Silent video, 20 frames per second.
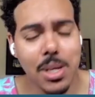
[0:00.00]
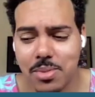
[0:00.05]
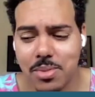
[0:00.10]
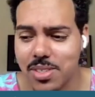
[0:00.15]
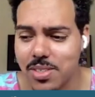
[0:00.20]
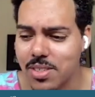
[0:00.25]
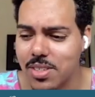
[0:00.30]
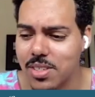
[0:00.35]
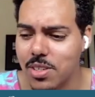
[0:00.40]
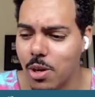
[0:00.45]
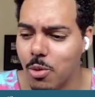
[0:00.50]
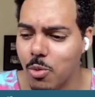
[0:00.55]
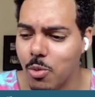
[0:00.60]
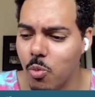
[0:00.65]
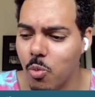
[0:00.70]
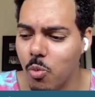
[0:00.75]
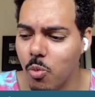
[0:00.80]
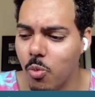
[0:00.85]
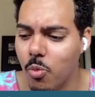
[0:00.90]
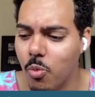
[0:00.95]
you
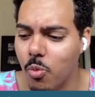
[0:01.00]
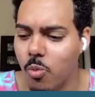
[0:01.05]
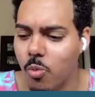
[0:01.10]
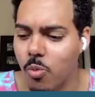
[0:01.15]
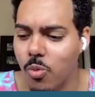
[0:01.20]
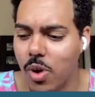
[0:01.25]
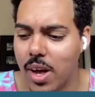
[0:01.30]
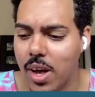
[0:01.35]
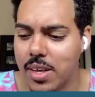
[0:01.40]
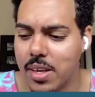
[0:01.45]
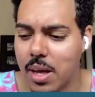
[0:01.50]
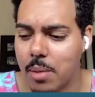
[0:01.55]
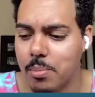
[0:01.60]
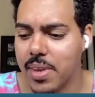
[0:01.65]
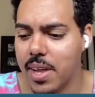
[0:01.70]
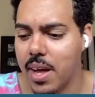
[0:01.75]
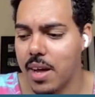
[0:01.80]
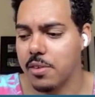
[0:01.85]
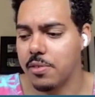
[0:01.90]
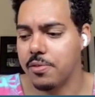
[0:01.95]
know, I'm
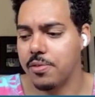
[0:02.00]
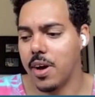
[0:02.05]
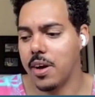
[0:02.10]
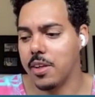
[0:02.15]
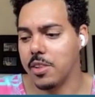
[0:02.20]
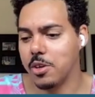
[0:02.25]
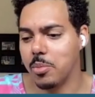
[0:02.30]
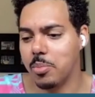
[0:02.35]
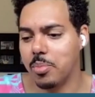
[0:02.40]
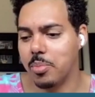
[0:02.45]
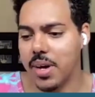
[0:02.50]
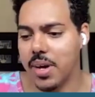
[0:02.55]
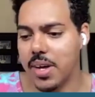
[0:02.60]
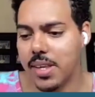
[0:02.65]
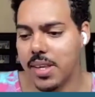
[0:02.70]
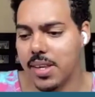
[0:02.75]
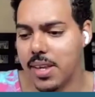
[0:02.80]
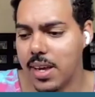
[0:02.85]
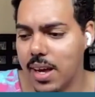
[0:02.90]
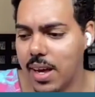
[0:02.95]
not a father,
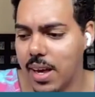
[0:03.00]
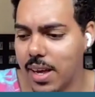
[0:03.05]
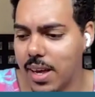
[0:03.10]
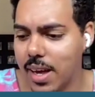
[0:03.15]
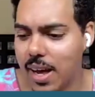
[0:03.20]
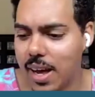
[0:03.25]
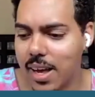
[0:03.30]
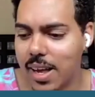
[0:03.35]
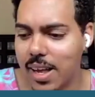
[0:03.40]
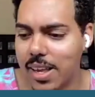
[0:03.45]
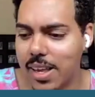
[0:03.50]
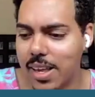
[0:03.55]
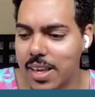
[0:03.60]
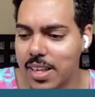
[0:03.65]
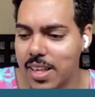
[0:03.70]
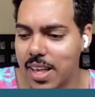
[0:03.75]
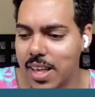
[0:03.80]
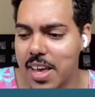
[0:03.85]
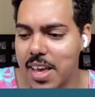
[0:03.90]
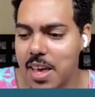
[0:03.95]
but
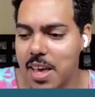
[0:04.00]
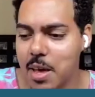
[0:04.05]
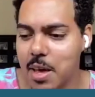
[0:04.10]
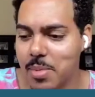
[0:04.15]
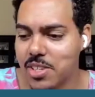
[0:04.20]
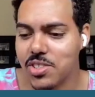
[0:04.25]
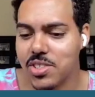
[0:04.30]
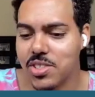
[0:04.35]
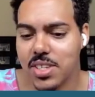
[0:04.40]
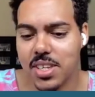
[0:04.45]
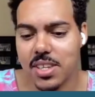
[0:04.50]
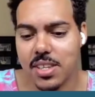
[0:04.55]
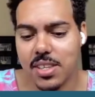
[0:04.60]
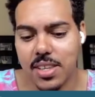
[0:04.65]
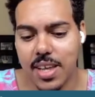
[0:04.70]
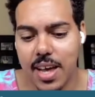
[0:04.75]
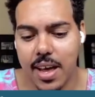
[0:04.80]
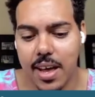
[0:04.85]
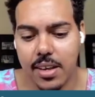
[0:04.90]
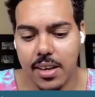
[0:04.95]
I am interested in
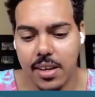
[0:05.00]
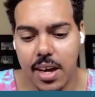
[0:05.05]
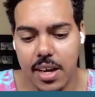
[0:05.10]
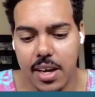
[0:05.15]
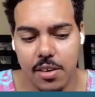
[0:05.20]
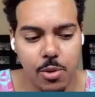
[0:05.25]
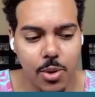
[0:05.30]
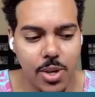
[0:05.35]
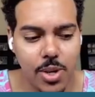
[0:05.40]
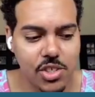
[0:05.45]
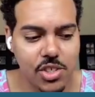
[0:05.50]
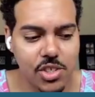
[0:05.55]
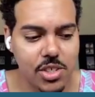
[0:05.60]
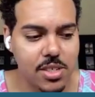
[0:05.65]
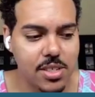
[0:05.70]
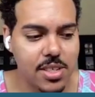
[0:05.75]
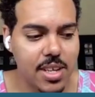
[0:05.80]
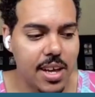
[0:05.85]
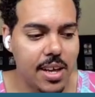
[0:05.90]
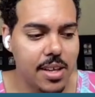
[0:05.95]
that kind of
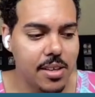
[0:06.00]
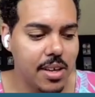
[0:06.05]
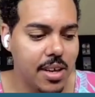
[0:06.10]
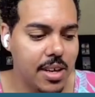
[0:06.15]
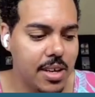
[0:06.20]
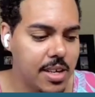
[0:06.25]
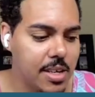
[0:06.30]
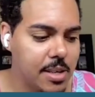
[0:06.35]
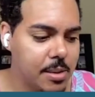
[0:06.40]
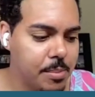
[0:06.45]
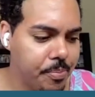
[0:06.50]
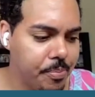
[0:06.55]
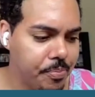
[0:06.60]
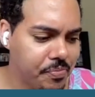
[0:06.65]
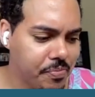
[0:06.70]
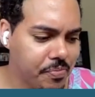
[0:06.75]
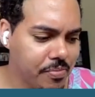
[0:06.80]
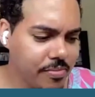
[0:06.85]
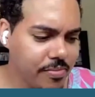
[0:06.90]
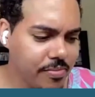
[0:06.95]
question, that
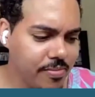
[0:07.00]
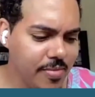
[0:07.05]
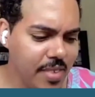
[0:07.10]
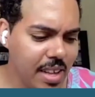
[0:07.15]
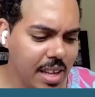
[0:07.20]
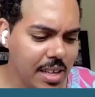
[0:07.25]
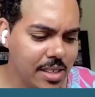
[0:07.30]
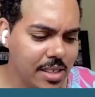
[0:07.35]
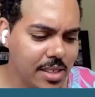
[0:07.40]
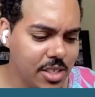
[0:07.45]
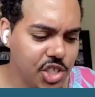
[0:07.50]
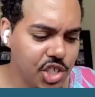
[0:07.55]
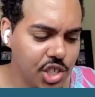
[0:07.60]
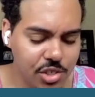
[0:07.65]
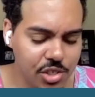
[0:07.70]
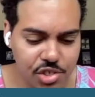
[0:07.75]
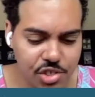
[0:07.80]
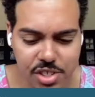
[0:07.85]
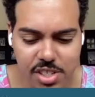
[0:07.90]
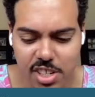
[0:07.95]
the
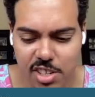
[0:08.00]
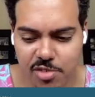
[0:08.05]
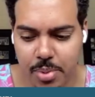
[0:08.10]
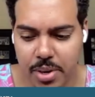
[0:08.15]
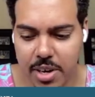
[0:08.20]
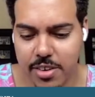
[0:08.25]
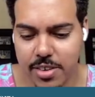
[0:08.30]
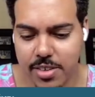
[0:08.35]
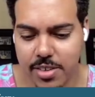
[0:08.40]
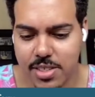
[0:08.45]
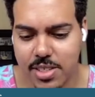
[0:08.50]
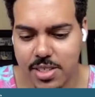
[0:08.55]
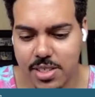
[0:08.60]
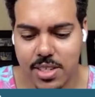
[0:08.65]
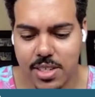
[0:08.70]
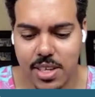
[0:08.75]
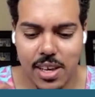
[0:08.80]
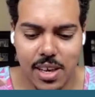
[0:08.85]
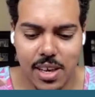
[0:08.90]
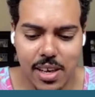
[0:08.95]
children of
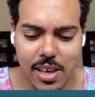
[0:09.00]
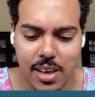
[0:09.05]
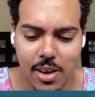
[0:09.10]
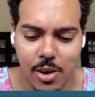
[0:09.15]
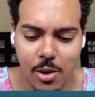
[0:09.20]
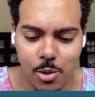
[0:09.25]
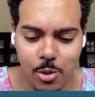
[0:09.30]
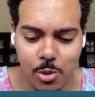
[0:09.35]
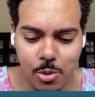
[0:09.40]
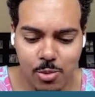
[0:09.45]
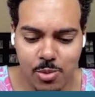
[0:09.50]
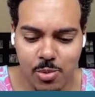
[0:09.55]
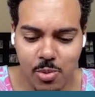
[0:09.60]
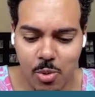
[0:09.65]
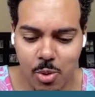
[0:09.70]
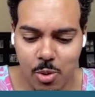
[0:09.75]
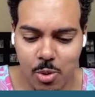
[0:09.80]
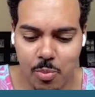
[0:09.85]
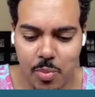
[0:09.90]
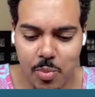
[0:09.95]
parents who
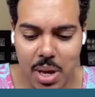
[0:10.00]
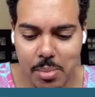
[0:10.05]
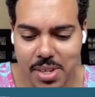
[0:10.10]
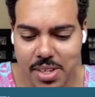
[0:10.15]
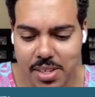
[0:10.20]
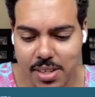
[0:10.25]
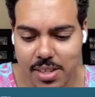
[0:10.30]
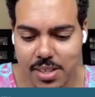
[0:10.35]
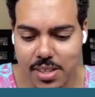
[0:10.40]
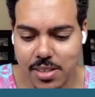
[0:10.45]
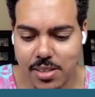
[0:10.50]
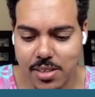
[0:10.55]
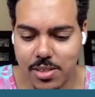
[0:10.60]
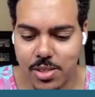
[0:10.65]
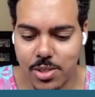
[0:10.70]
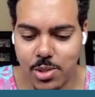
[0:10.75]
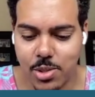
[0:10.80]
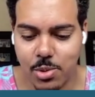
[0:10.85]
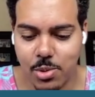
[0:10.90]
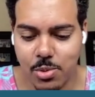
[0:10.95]
maybe didn't
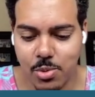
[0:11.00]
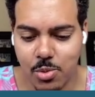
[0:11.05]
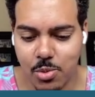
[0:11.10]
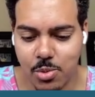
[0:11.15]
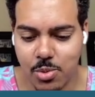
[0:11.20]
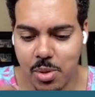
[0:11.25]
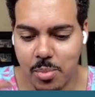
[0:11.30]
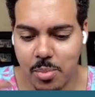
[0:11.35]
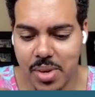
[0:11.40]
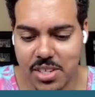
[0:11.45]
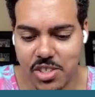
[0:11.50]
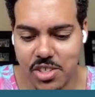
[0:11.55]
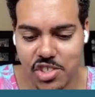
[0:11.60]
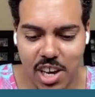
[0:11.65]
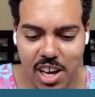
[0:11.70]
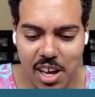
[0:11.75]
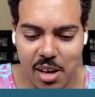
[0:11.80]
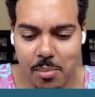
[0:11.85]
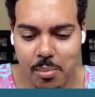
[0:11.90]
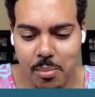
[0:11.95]
do the best
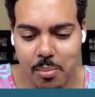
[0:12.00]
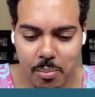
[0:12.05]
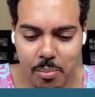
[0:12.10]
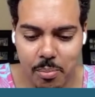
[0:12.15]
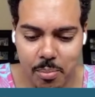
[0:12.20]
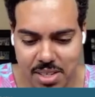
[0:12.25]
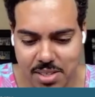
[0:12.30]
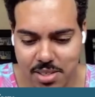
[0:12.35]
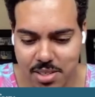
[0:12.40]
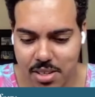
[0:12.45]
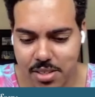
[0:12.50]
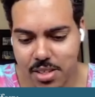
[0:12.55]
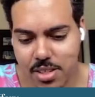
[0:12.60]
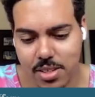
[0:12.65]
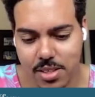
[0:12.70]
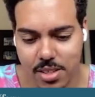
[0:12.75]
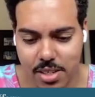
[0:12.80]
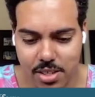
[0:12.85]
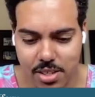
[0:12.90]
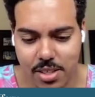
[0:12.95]
job based on
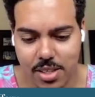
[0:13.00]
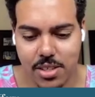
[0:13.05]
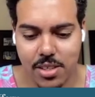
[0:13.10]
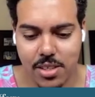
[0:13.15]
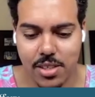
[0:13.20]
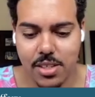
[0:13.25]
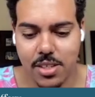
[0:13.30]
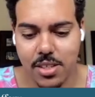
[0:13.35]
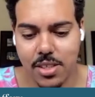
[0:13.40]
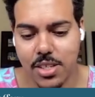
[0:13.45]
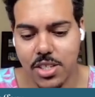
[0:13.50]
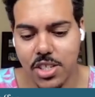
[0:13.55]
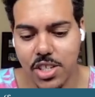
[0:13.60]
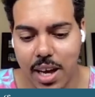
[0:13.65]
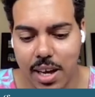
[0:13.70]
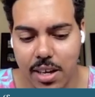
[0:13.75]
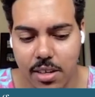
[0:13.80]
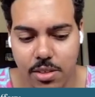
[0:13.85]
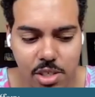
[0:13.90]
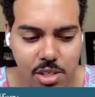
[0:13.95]
the
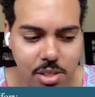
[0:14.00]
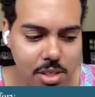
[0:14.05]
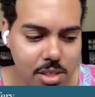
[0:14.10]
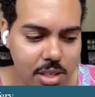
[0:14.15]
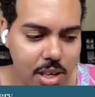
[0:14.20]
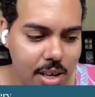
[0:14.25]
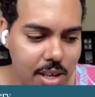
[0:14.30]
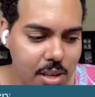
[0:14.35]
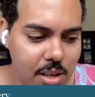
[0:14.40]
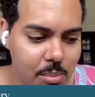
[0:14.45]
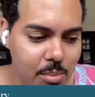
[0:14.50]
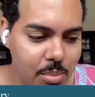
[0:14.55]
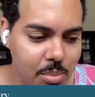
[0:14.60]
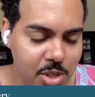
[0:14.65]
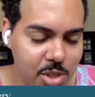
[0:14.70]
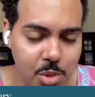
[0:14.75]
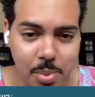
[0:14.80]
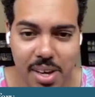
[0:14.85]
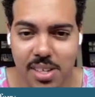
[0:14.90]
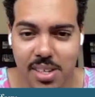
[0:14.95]
child's
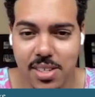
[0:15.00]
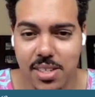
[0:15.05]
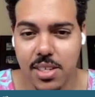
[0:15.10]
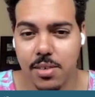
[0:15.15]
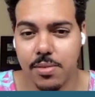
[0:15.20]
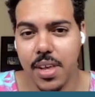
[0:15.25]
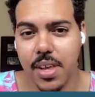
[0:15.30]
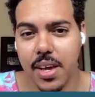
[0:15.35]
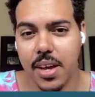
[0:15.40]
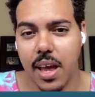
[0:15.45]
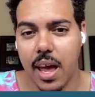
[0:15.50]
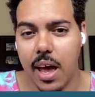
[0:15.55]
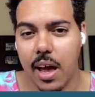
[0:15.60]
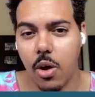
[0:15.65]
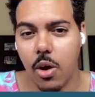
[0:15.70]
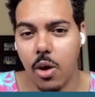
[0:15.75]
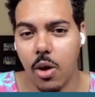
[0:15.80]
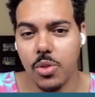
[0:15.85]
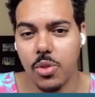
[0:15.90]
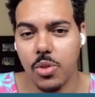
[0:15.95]
perspective, like
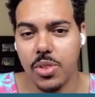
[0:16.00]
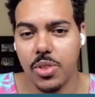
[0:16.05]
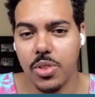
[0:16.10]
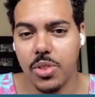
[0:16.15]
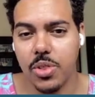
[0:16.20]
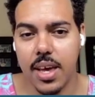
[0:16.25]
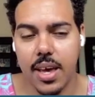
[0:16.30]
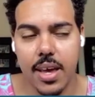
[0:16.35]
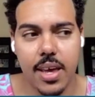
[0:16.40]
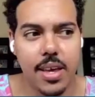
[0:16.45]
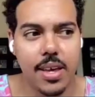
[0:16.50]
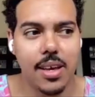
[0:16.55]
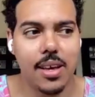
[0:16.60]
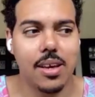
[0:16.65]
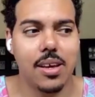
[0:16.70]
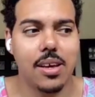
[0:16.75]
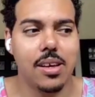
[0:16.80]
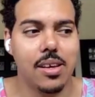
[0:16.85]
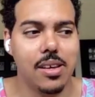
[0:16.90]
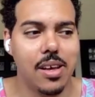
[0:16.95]
how they
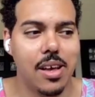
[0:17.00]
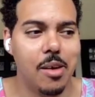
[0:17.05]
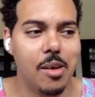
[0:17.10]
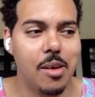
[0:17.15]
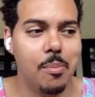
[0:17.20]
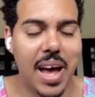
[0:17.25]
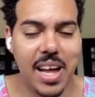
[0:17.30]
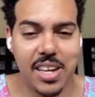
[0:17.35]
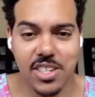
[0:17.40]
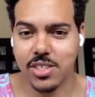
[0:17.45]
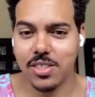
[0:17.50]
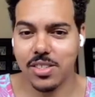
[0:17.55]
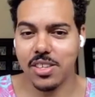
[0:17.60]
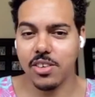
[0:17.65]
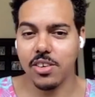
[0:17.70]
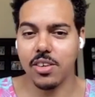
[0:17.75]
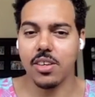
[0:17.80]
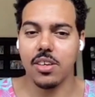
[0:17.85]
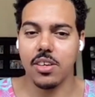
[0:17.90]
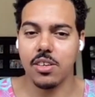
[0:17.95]
imagine they're
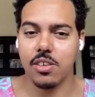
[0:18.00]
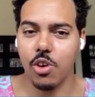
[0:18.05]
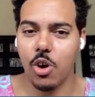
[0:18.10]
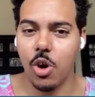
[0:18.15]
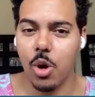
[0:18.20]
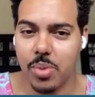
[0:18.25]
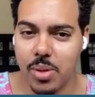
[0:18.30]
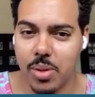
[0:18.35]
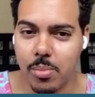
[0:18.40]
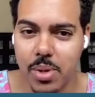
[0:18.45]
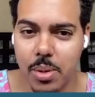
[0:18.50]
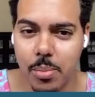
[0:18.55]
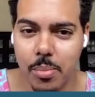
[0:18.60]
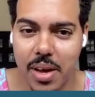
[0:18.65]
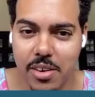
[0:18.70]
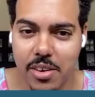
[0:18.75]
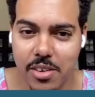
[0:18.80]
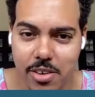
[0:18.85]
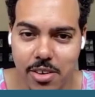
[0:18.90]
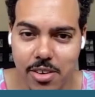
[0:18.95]
going to grow up and be
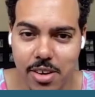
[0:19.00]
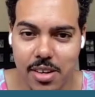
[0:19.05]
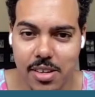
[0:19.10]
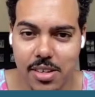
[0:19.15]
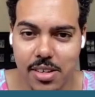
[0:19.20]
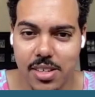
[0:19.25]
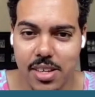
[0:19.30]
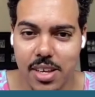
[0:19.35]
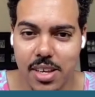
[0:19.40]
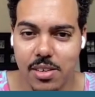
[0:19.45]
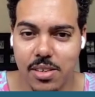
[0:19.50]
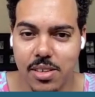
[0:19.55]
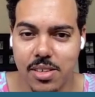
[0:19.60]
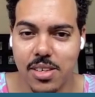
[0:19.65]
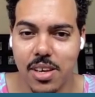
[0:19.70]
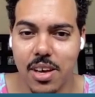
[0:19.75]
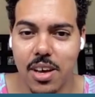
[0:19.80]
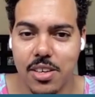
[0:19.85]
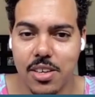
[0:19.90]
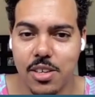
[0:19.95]
better and
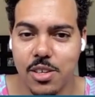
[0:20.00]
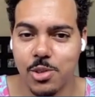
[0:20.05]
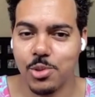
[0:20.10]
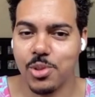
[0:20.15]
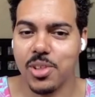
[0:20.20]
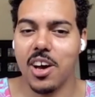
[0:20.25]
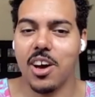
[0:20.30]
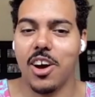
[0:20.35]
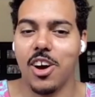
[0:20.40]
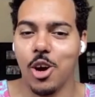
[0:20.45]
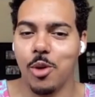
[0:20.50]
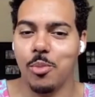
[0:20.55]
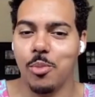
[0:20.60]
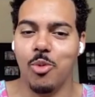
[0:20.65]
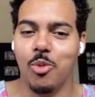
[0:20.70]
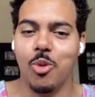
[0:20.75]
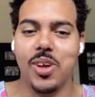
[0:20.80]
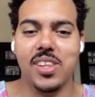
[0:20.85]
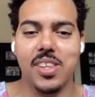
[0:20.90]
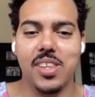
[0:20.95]
undo the harm
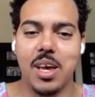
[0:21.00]
when they